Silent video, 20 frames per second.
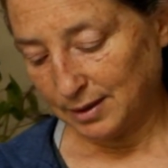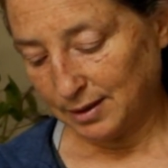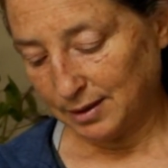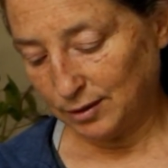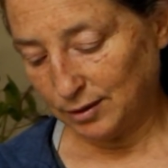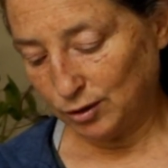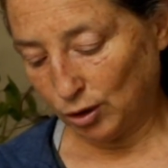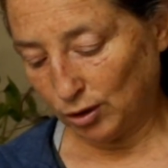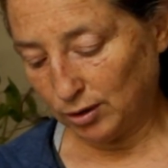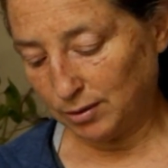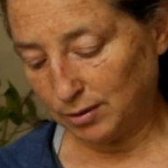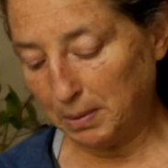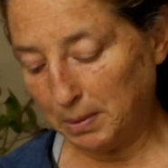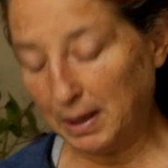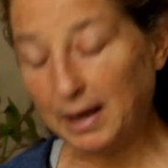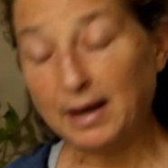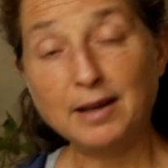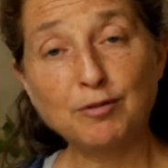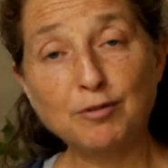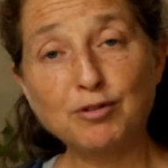Don't
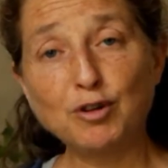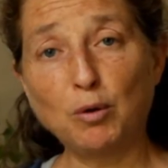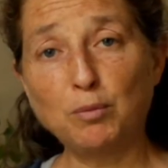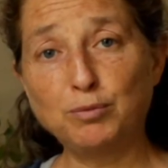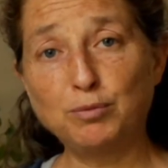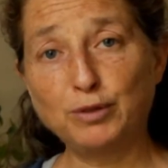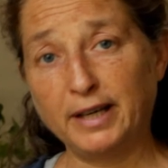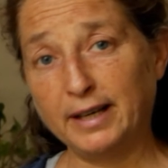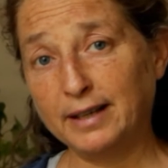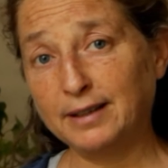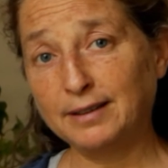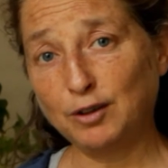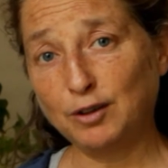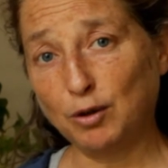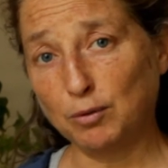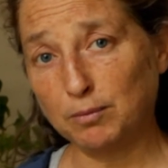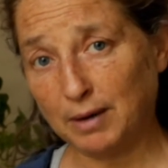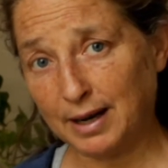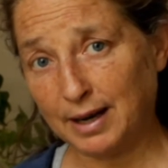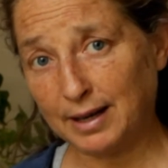believe your brain, your
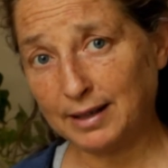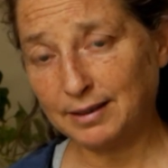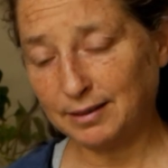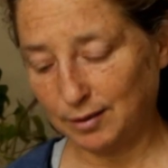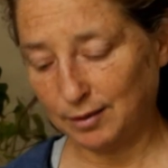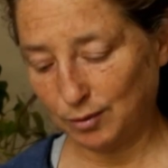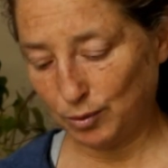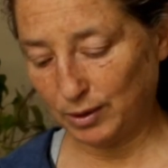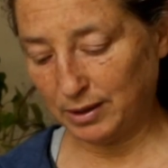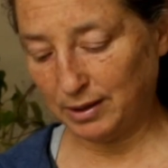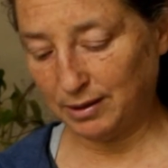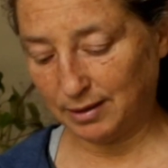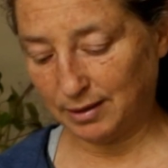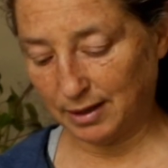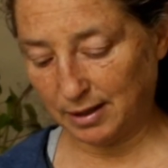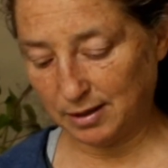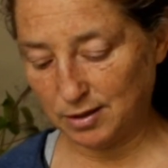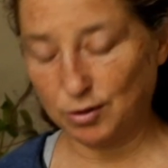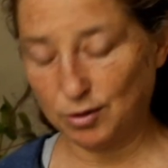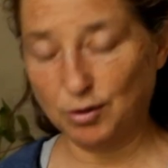mind, when it
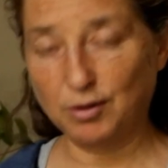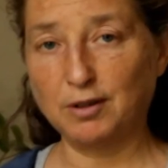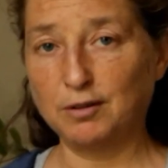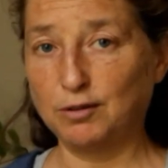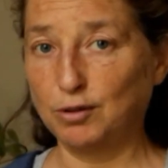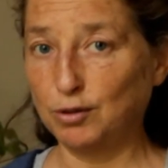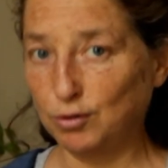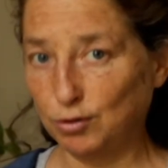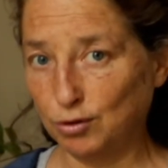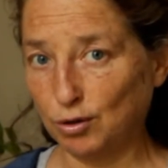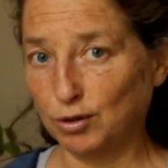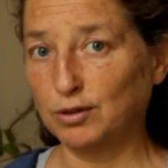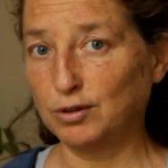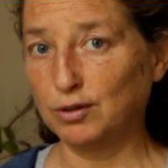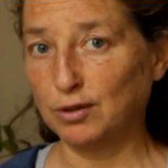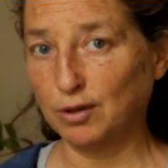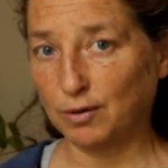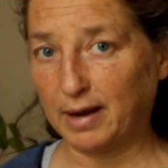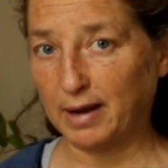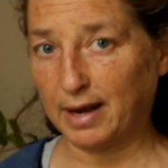tells you that you don't
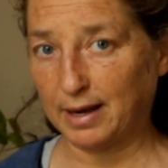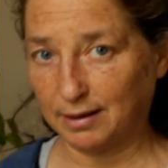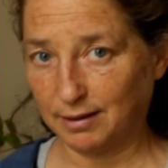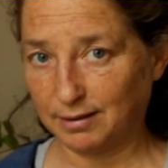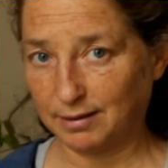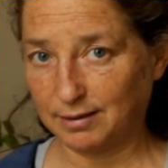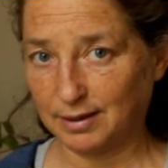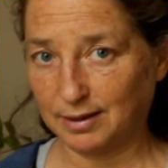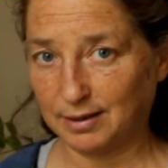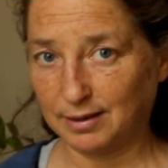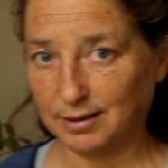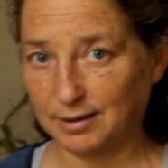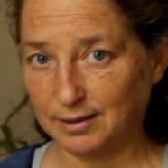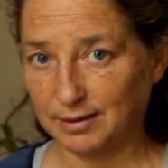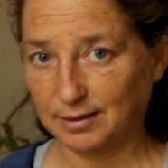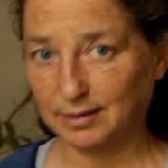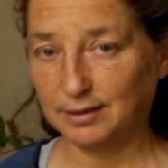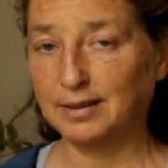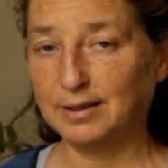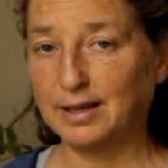know anything.
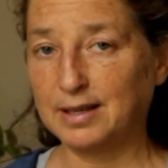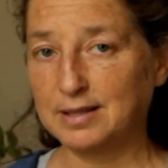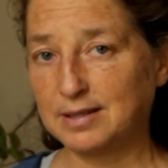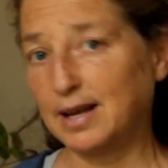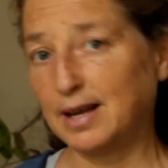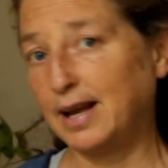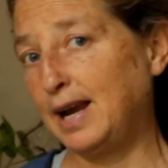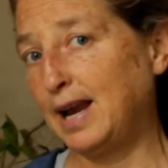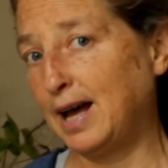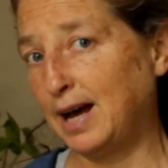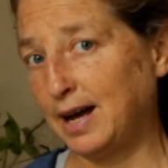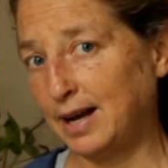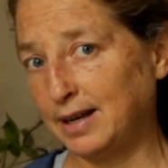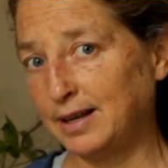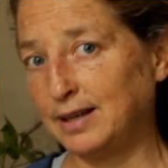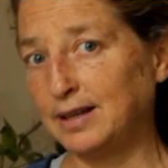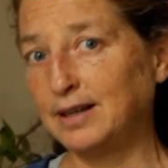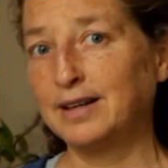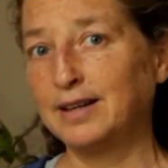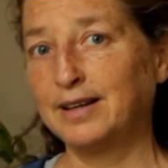That's a
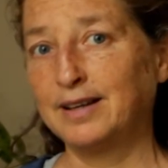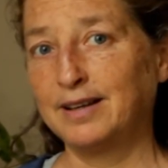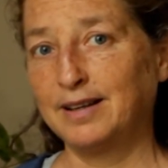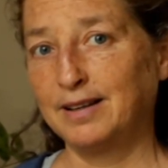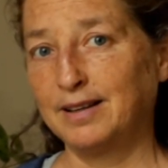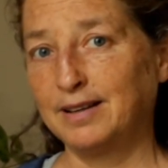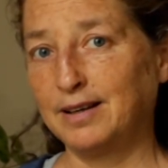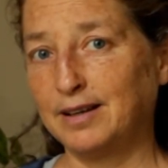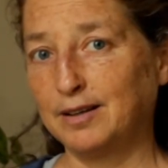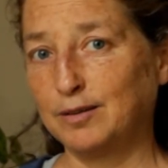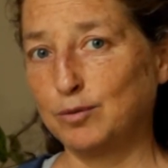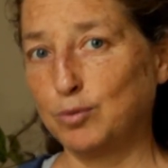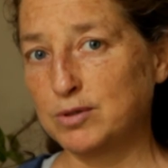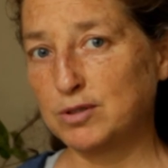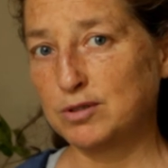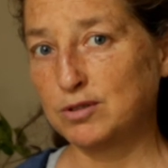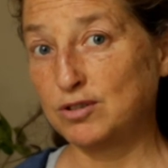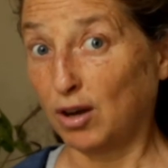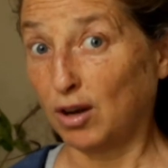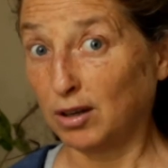lie that
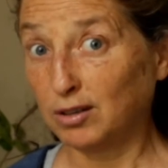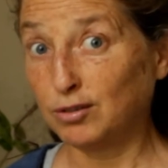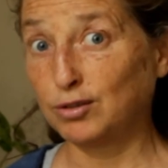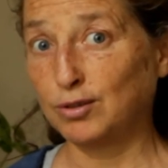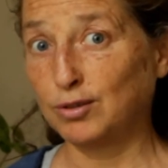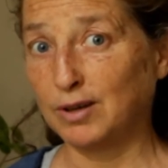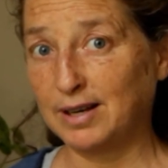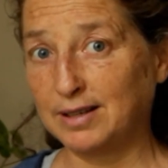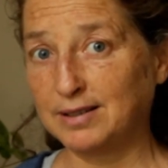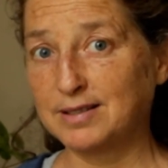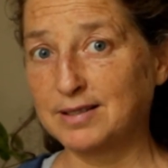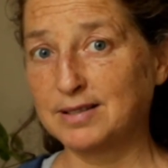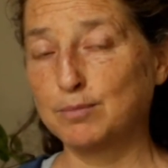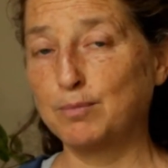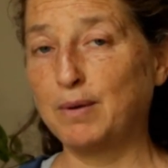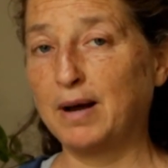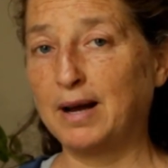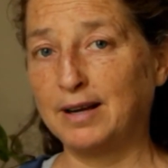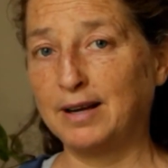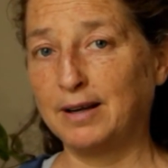was taught to us
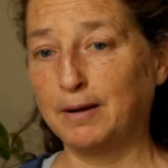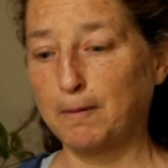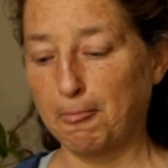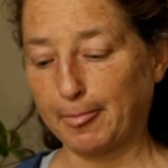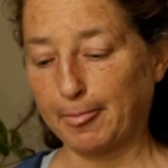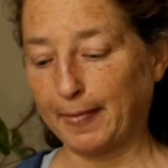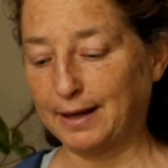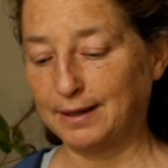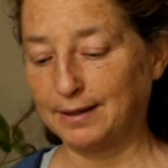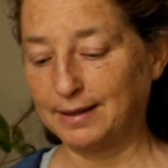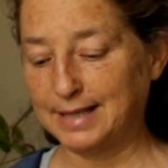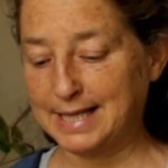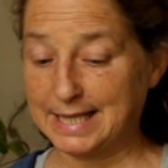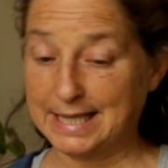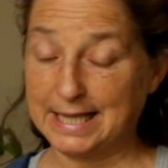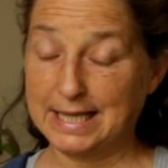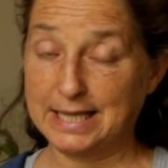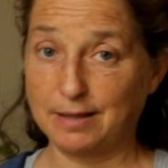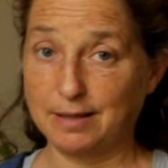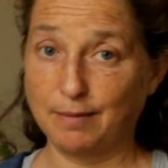by the
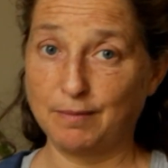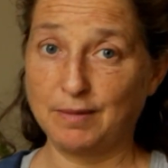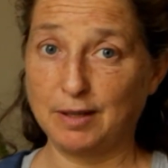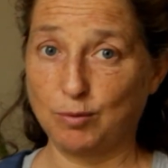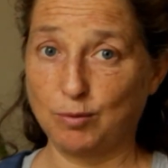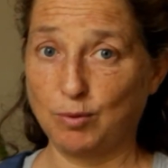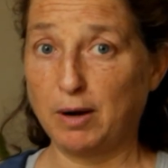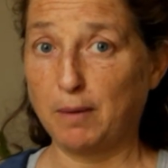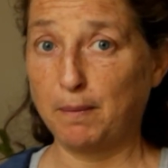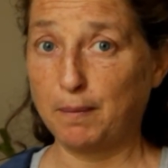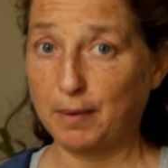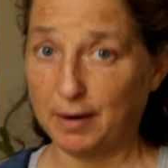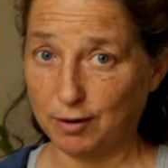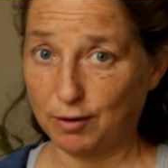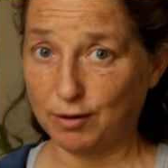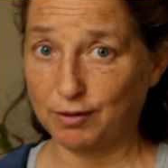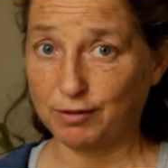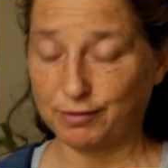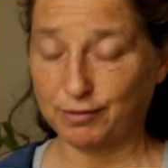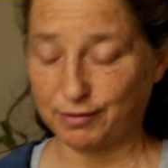system that we are part
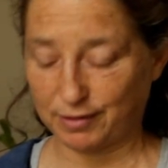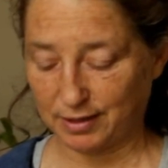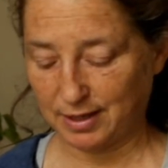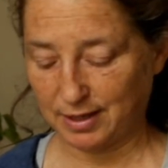of.